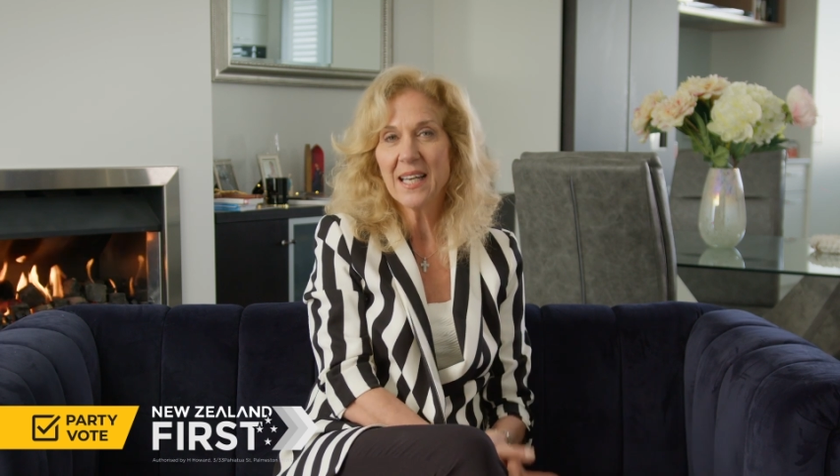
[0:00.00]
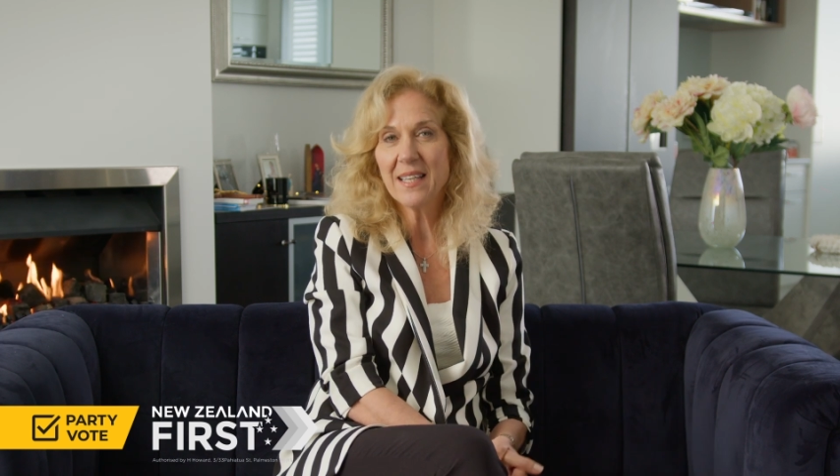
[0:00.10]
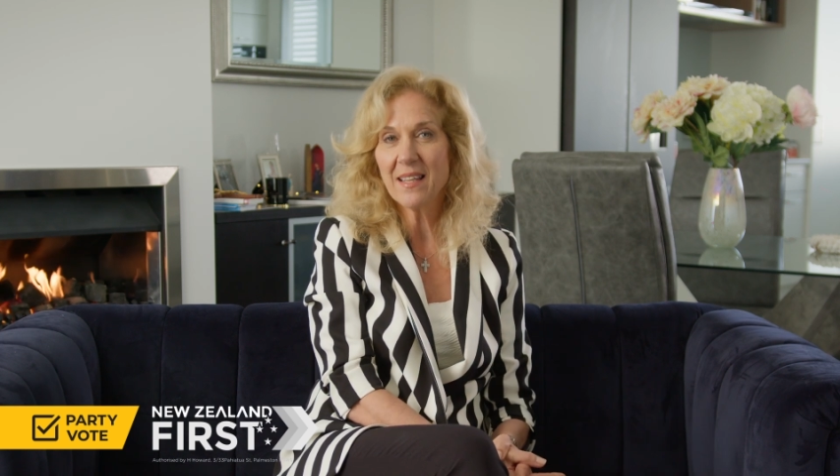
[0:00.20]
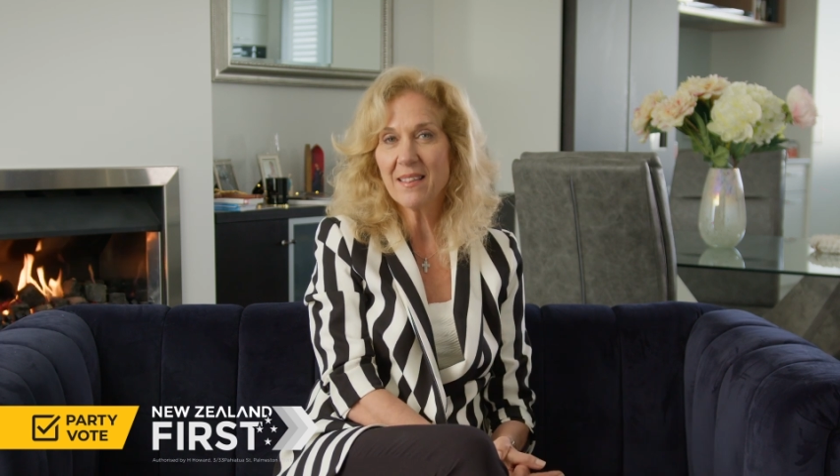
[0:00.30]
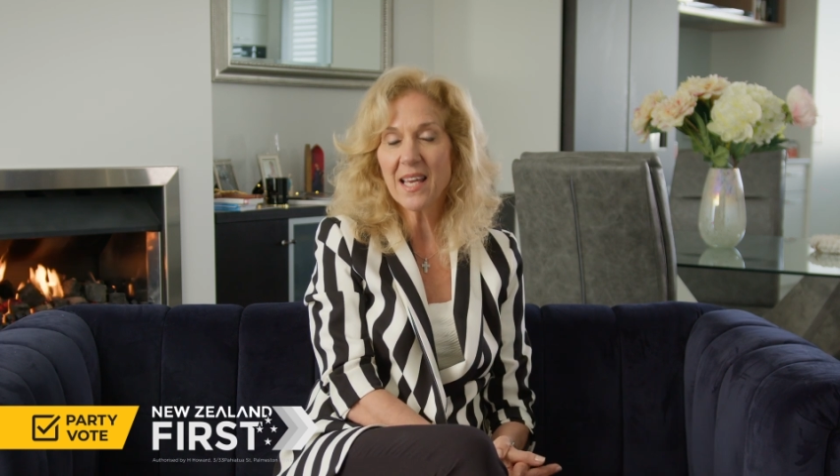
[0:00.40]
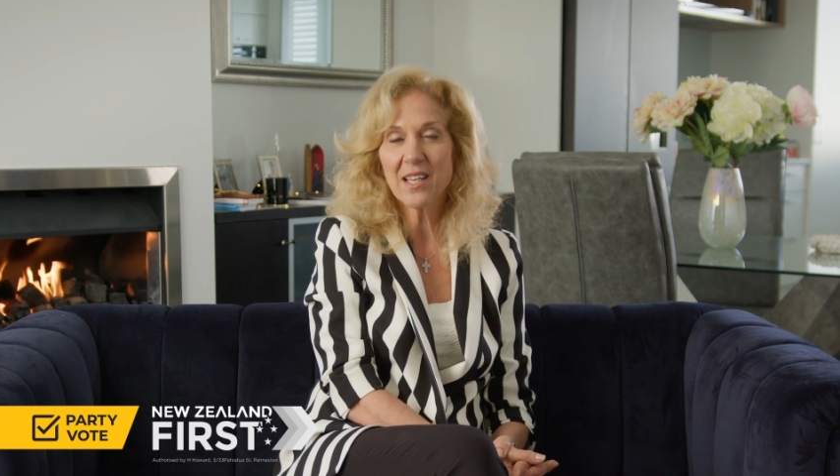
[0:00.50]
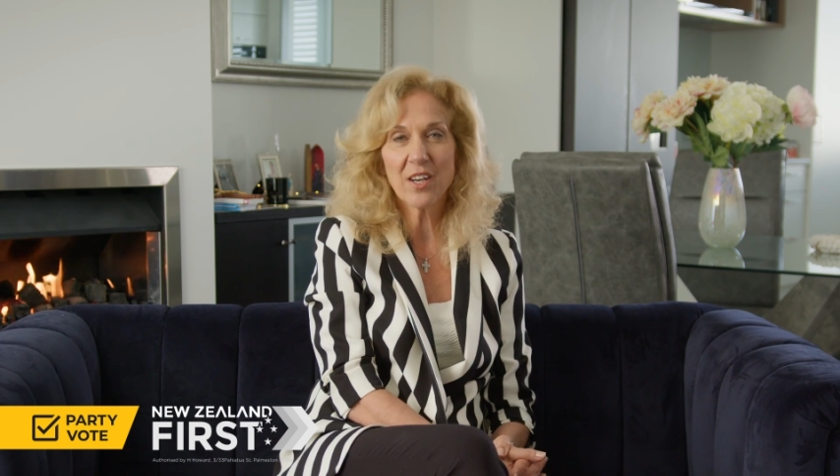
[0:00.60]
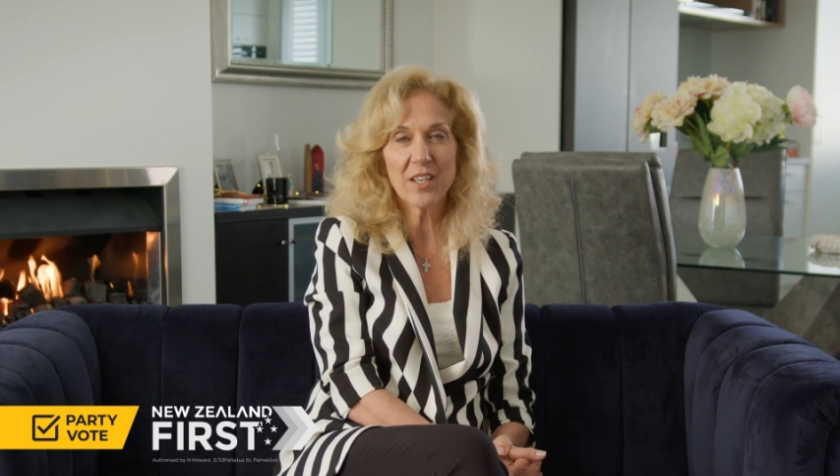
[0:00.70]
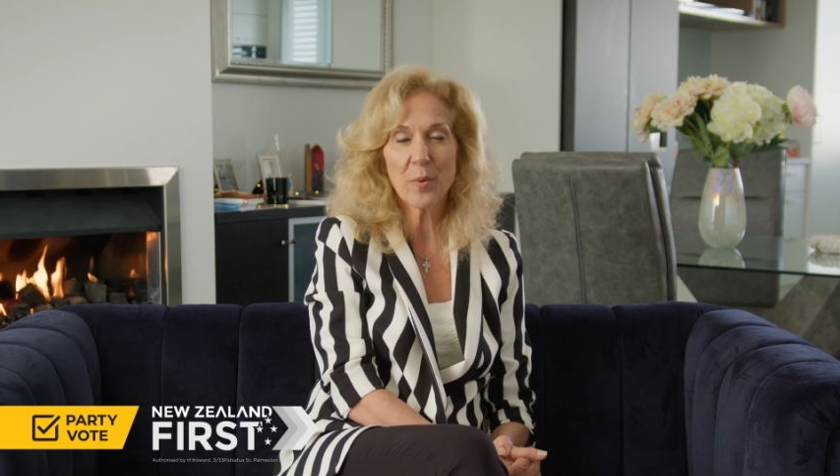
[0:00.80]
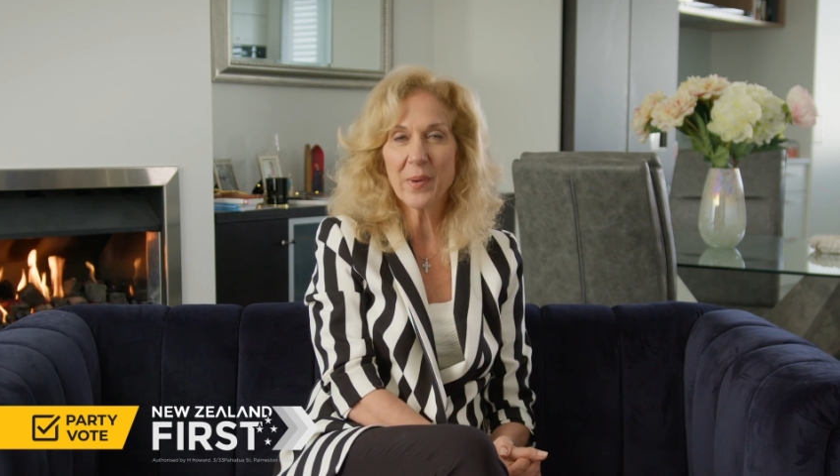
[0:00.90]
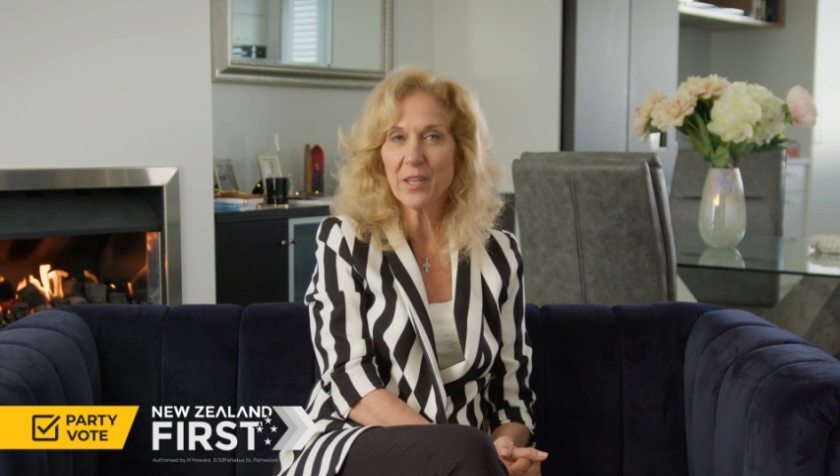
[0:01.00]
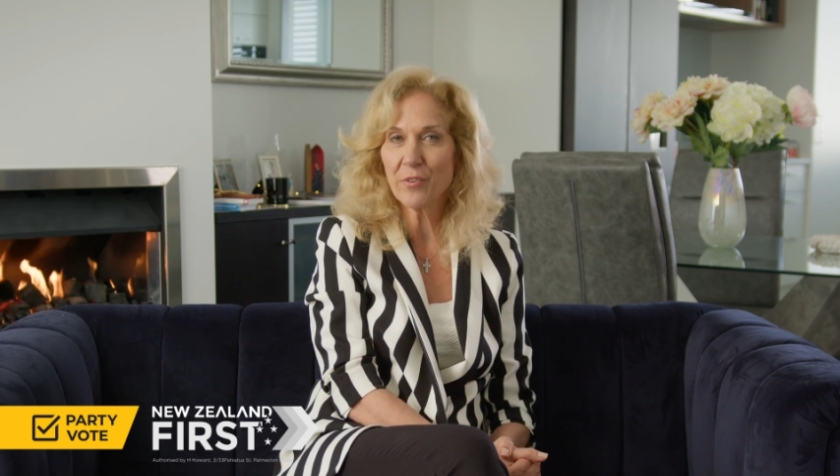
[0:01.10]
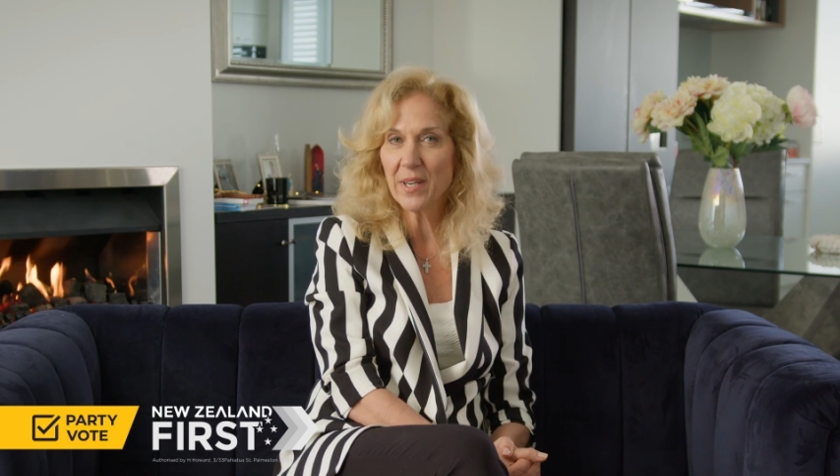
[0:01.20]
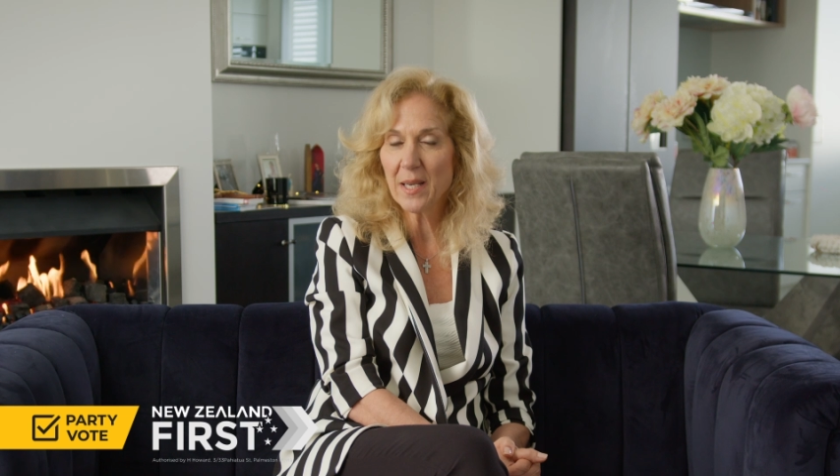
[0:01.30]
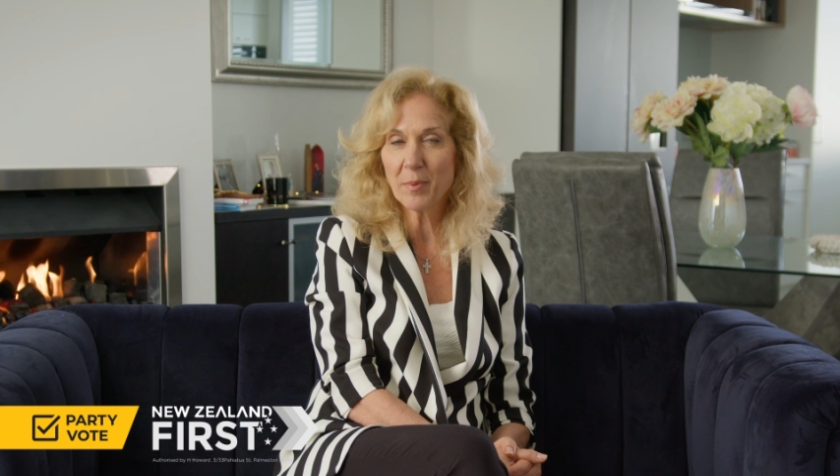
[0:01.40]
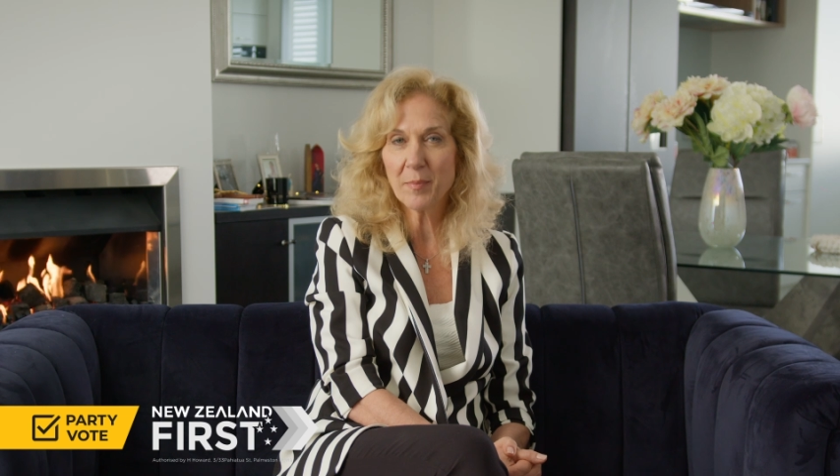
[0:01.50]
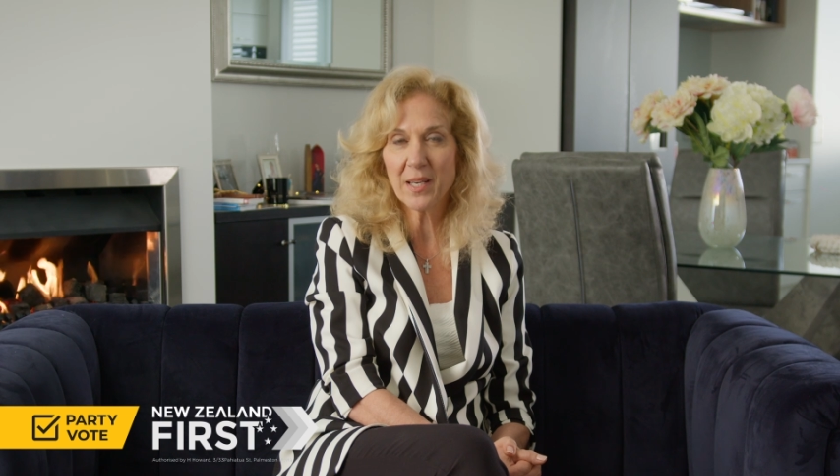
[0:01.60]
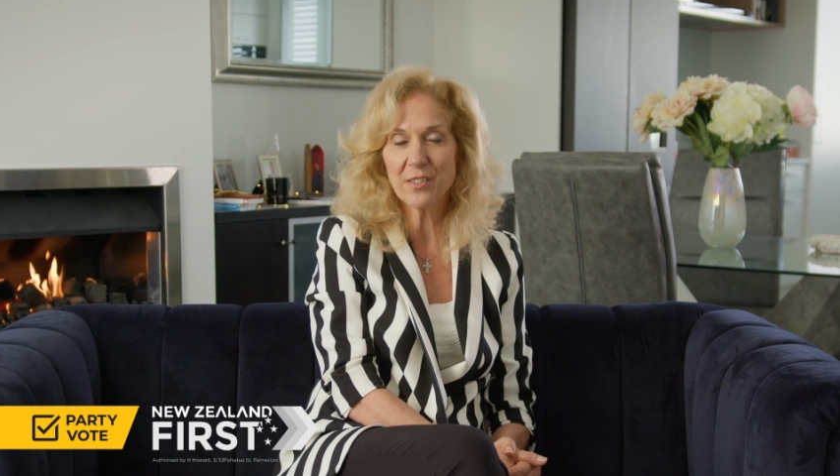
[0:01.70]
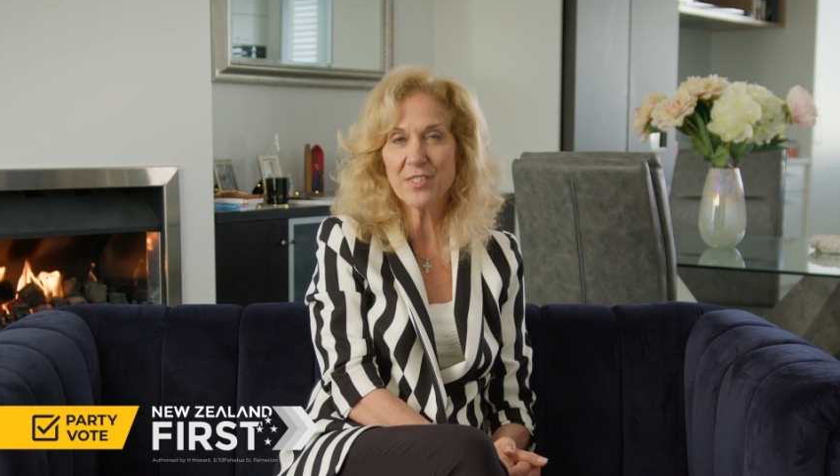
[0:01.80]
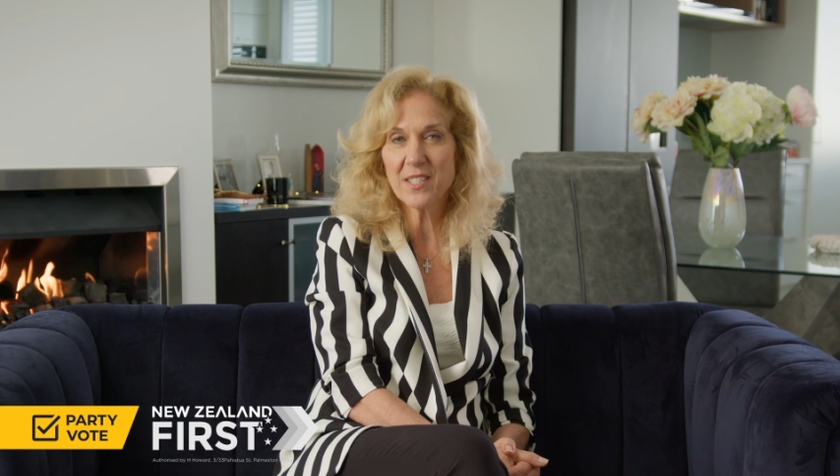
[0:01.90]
and then that night I went and read up about New